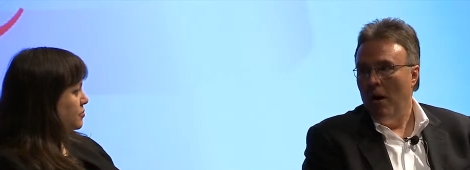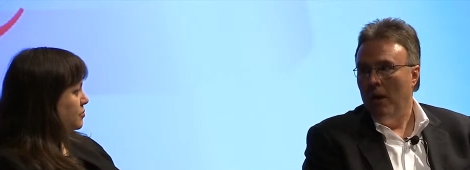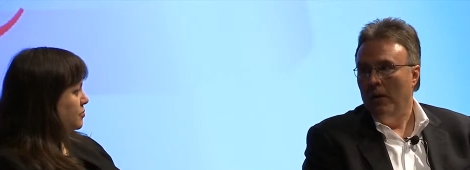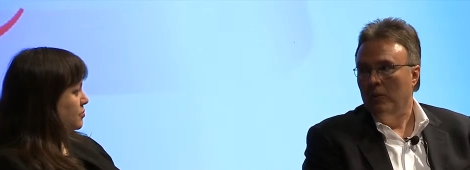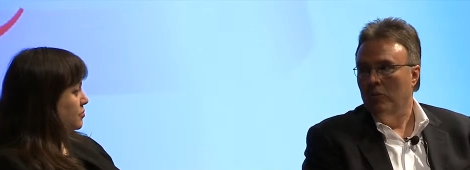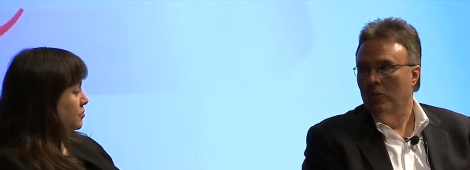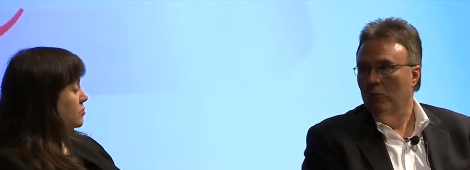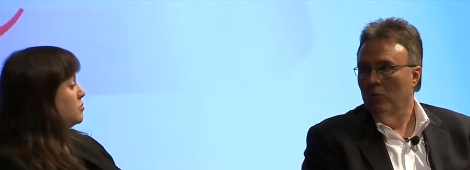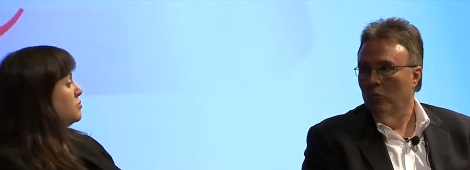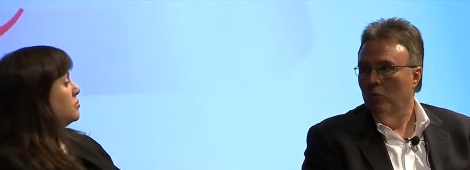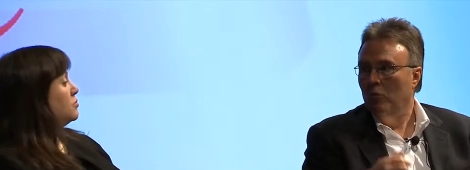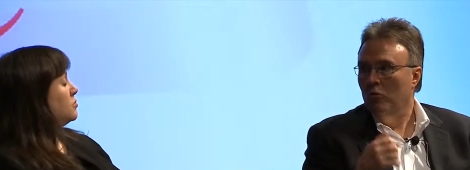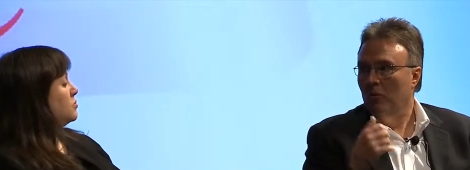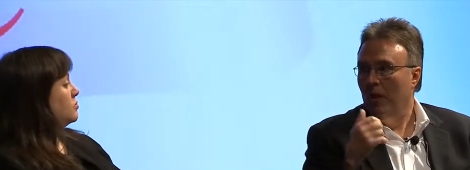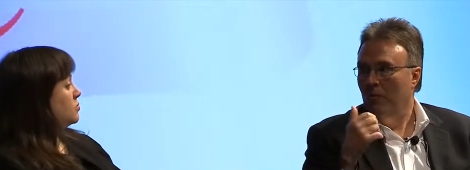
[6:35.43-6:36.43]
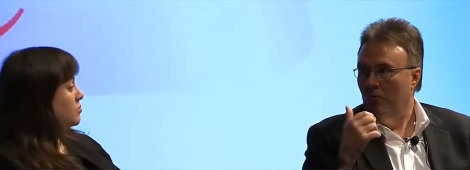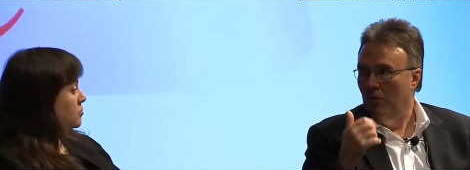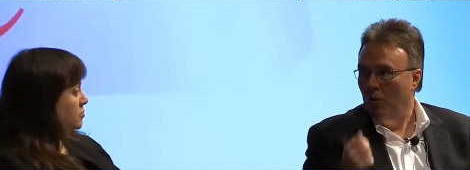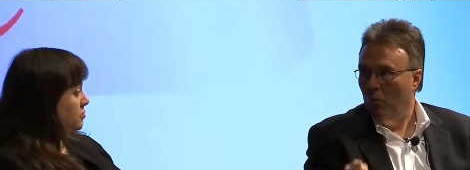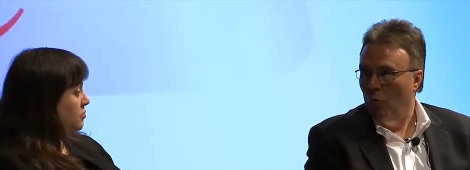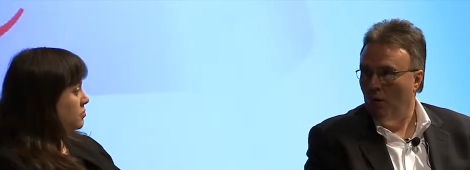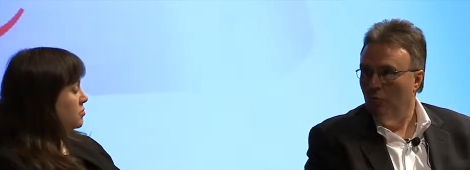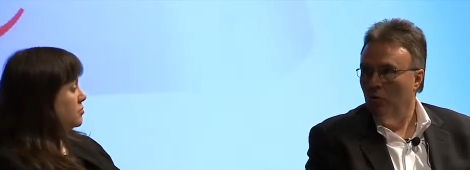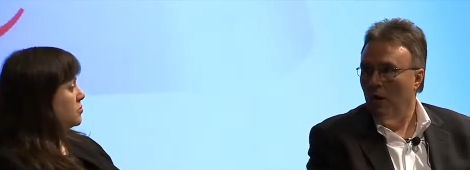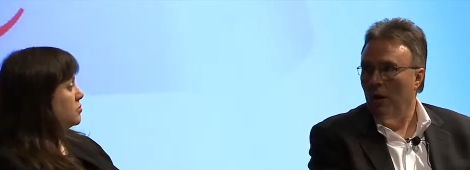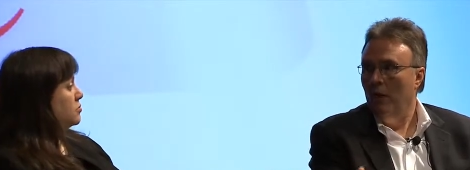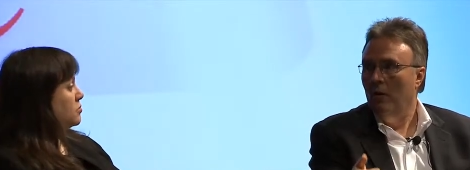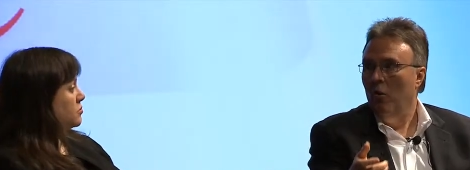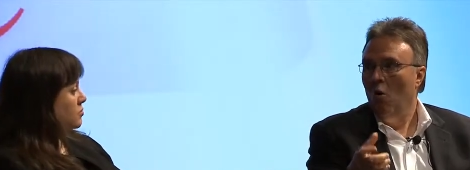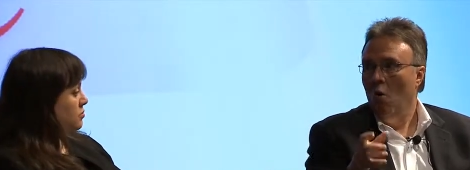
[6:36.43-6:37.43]
Speaker 1: box. They're either set via the
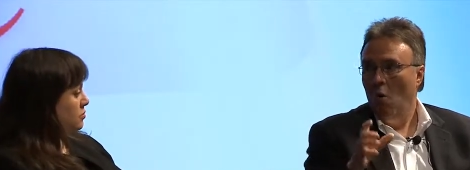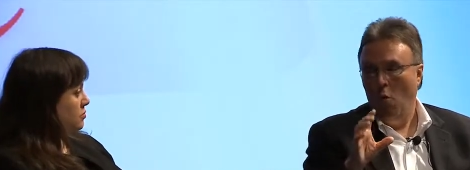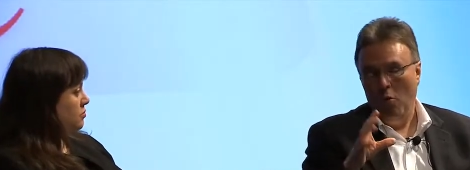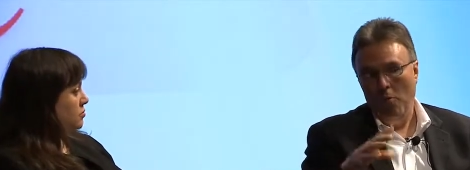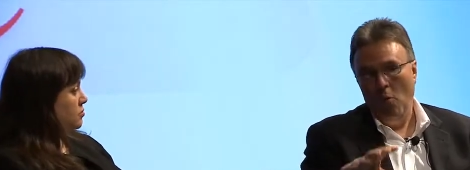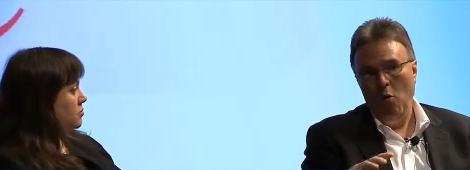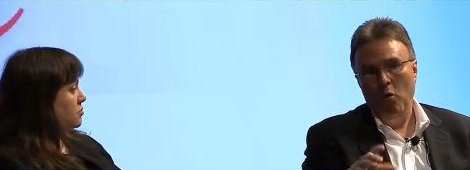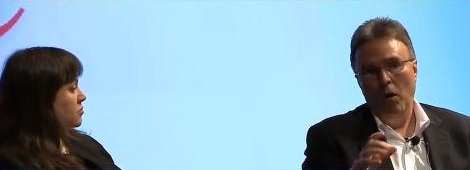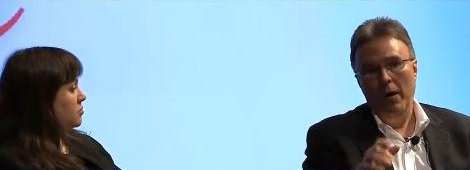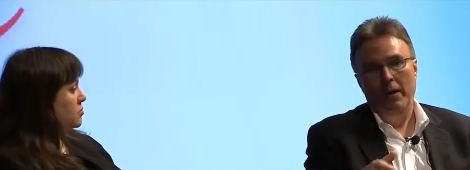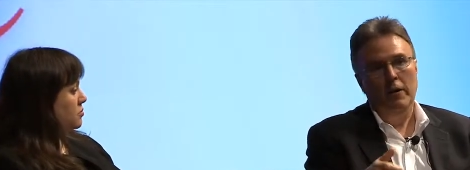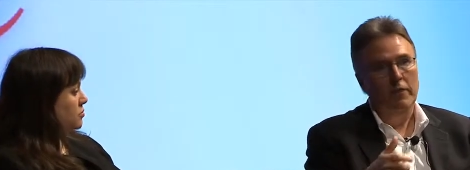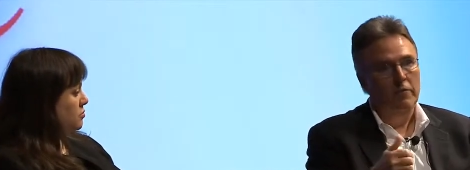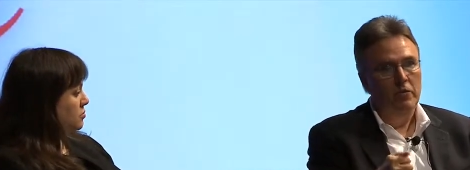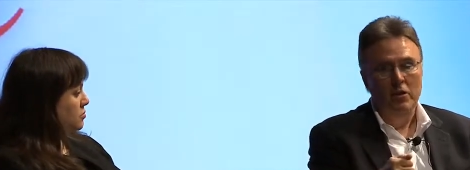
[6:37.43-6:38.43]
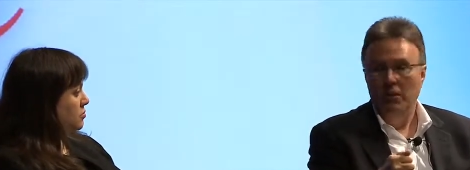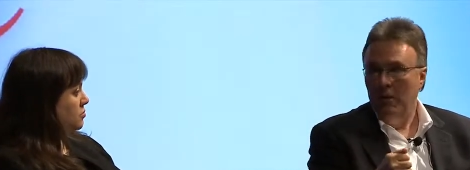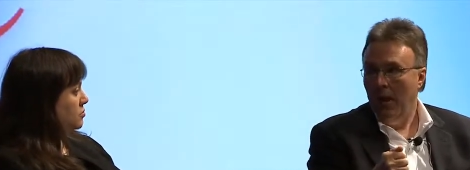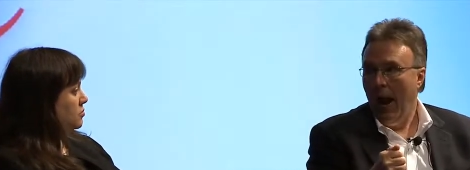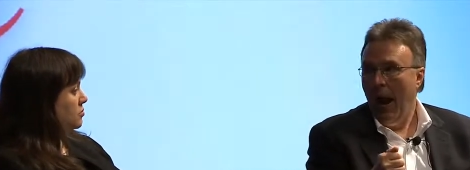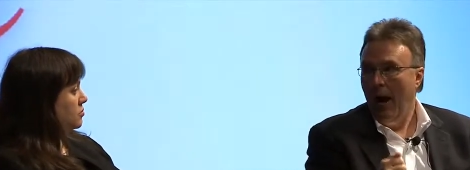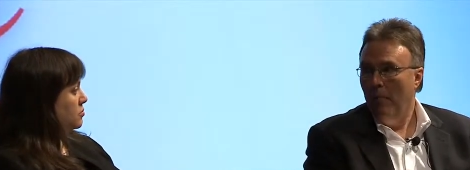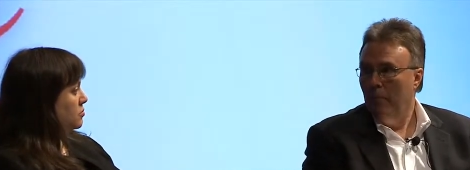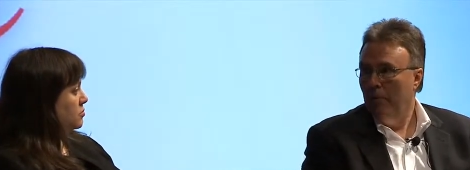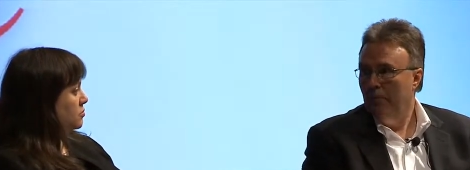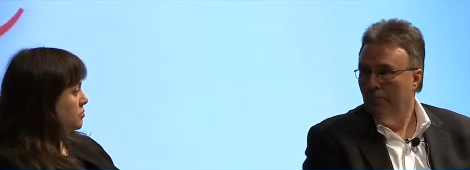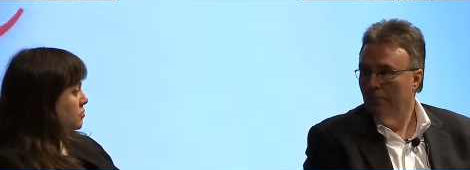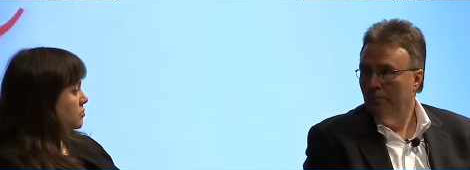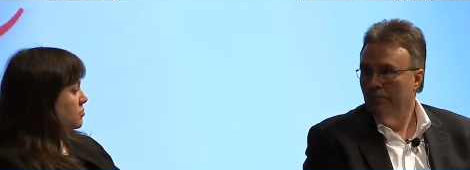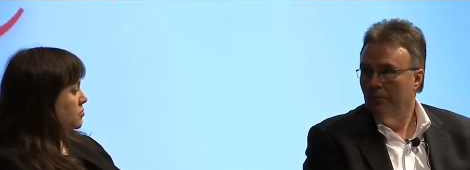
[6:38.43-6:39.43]
website or more likely via the app.
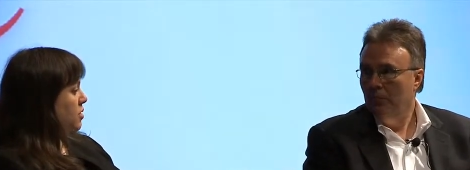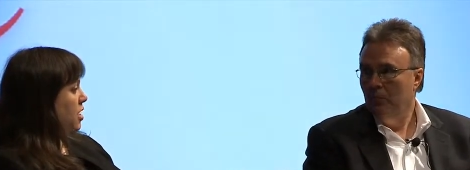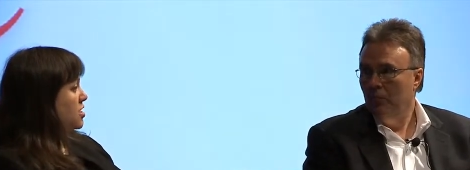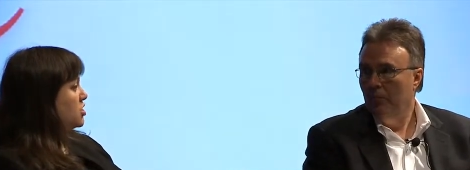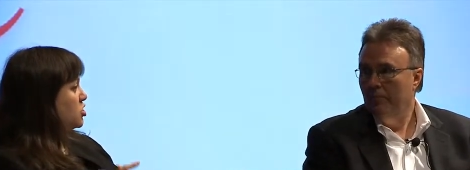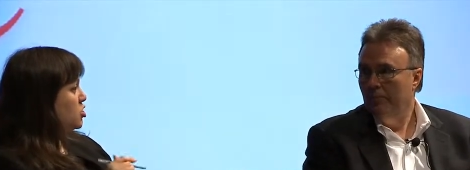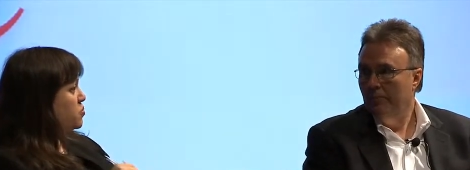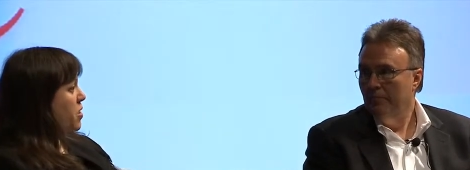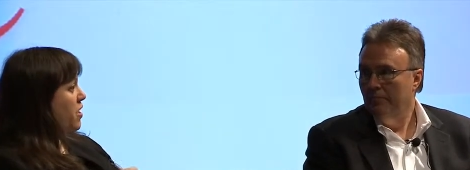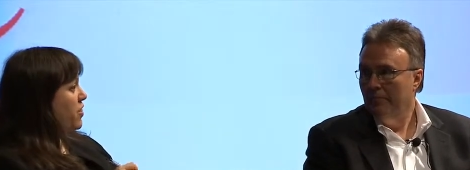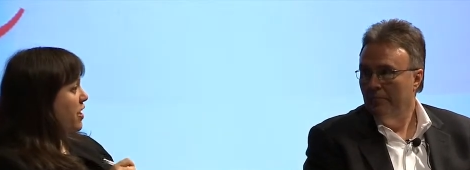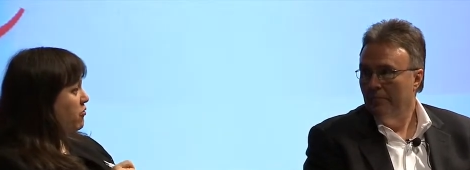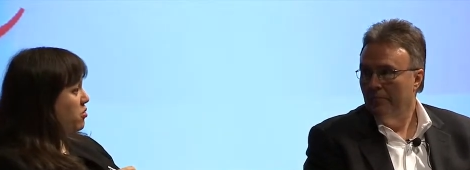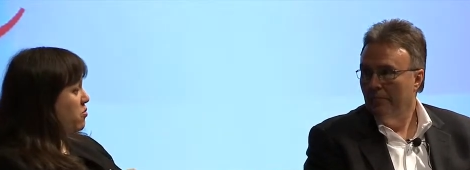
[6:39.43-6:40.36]
So.
Speaker 2: It's too bad that